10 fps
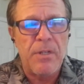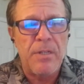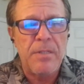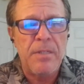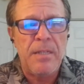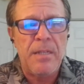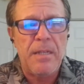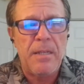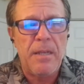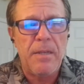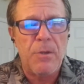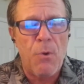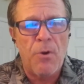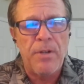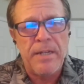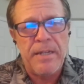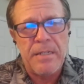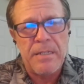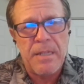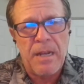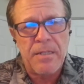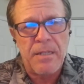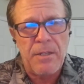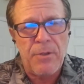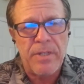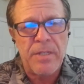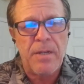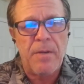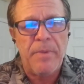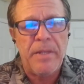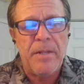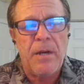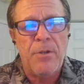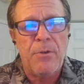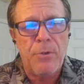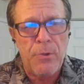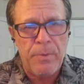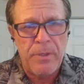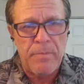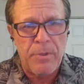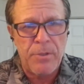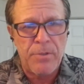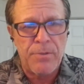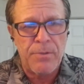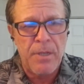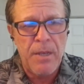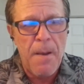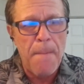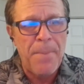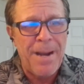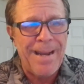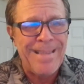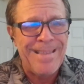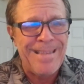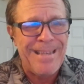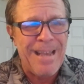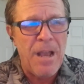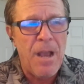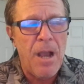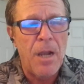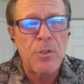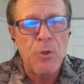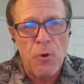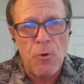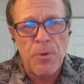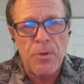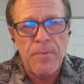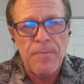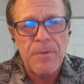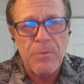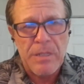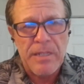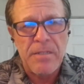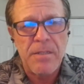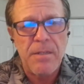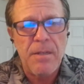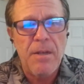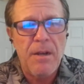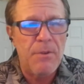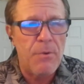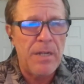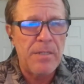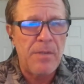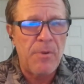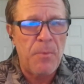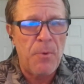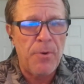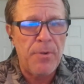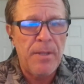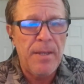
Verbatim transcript: going to see corn ending stocks in the U.S. come in under two billion bushels by the October release of the WASDE report.